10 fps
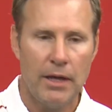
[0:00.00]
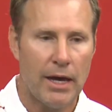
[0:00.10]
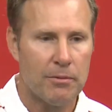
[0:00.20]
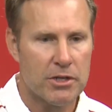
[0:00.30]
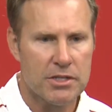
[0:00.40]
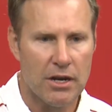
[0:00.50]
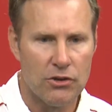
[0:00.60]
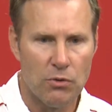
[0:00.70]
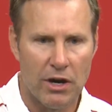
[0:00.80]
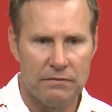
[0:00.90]
Yeah, I mean, it's not a
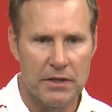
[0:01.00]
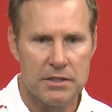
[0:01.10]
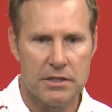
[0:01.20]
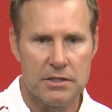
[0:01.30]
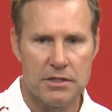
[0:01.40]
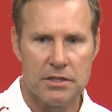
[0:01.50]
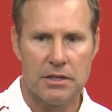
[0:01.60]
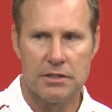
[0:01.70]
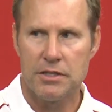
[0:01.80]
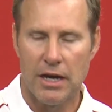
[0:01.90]
new offense.
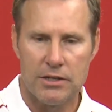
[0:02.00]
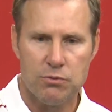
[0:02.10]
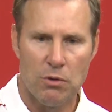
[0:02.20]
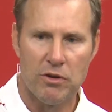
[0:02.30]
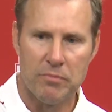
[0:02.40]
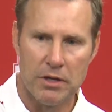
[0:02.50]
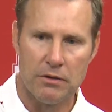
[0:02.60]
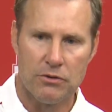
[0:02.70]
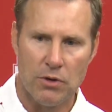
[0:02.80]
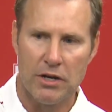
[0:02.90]
It's what we've
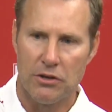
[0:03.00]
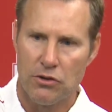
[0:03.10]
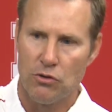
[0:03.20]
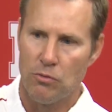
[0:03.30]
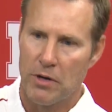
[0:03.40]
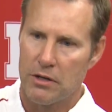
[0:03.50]
been trying to do,